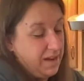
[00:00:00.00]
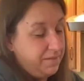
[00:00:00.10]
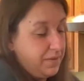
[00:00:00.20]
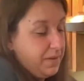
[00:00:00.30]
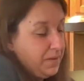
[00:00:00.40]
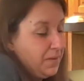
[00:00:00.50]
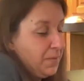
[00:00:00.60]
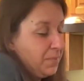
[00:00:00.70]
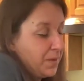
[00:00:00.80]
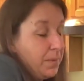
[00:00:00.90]
of,
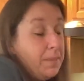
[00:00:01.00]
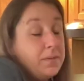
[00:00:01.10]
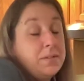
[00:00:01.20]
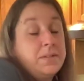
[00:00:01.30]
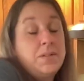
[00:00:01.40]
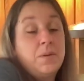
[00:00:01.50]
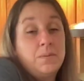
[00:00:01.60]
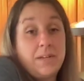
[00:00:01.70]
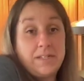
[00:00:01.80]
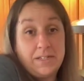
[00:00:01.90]
people
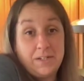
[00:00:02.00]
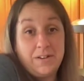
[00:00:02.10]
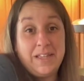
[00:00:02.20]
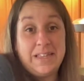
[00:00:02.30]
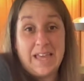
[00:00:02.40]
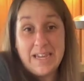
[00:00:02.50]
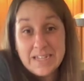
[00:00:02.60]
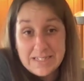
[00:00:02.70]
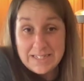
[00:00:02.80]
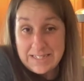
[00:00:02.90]
don't necessarily
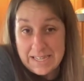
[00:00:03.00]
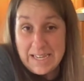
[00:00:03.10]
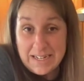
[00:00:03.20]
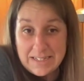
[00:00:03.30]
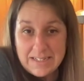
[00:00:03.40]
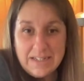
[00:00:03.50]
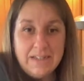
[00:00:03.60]
like to see it.